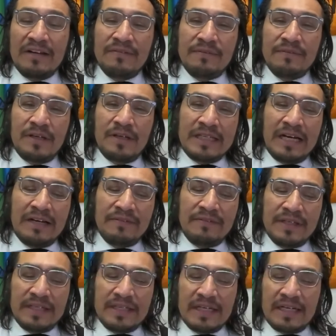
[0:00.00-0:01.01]
not
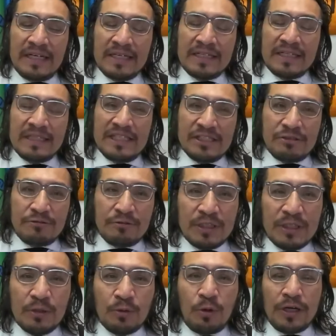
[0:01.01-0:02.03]
having clean
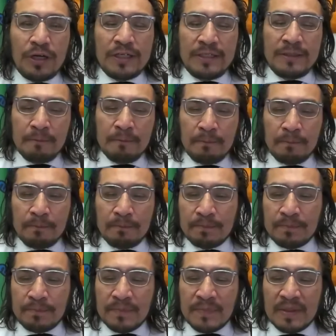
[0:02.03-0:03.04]
drinking water
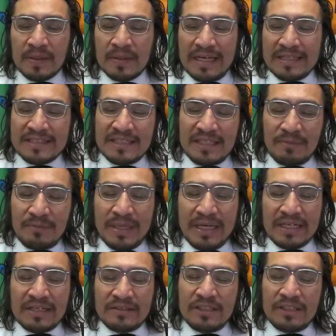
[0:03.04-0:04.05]
has an
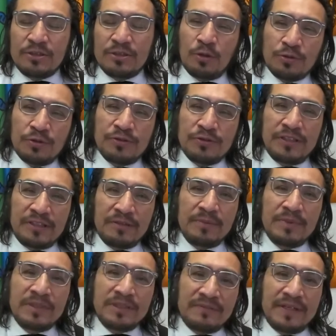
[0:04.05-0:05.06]
impact on the social
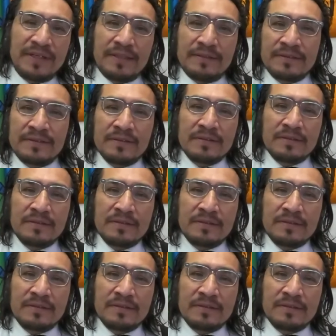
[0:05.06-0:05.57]
determinants of health.